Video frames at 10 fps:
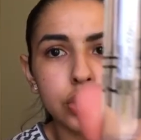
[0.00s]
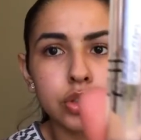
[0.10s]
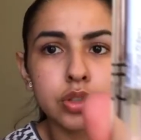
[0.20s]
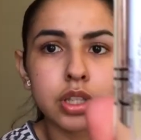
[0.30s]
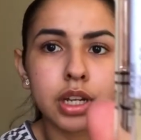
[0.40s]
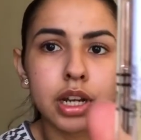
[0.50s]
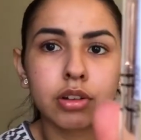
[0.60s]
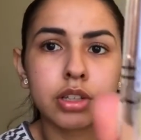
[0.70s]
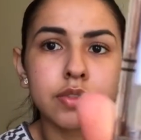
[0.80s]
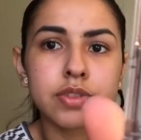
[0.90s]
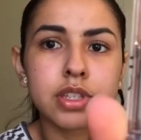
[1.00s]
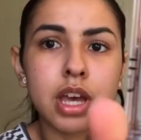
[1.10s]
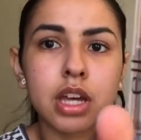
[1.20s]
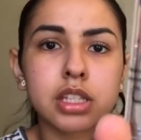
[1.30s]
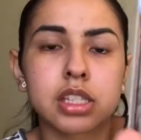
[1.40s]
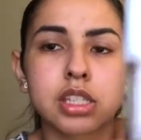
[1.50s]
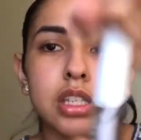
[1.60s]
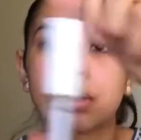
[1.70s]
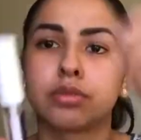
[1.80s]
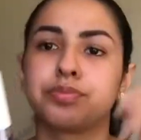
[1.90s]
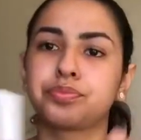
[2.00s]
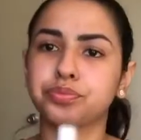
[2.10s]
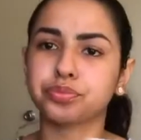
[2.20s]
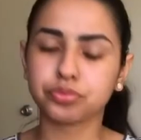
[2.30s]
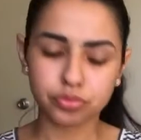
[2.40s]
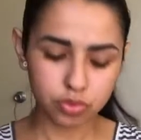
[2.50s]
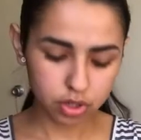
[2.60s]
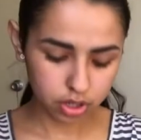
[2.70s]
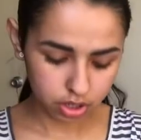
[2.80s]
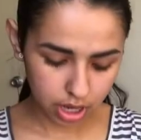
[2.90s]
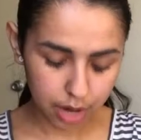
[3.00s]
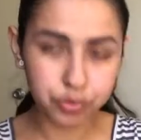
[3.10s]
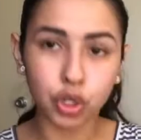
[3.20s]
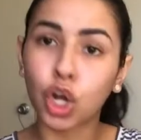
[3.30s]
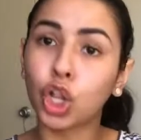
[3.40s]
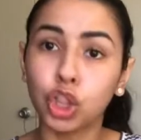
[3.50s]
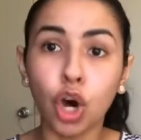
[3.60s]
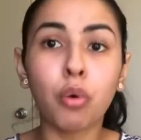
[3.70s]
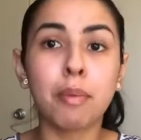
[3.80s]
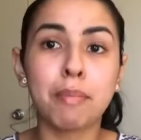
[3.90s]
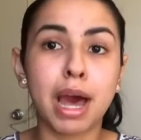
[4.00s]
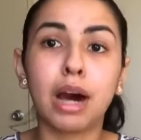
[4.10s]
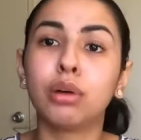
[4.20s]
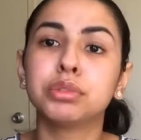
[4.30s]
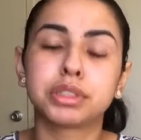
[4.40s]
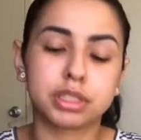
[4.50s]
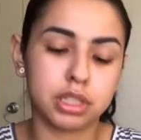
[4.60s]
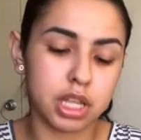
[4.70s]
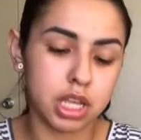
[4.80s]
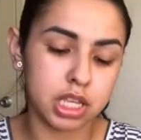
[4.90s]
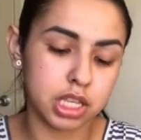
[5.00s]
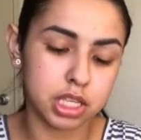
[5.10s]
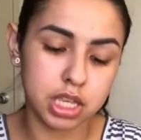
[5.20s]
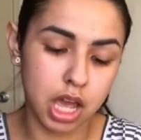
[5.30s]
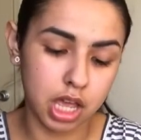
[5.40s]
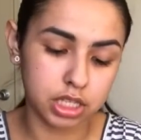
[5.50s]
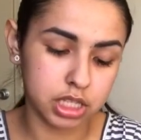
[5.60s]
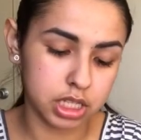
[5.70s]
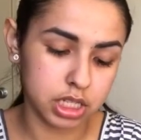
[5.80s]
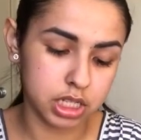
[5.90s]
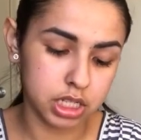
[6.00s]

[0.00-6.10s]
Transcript: You send out gift sets after a low amount, like yes.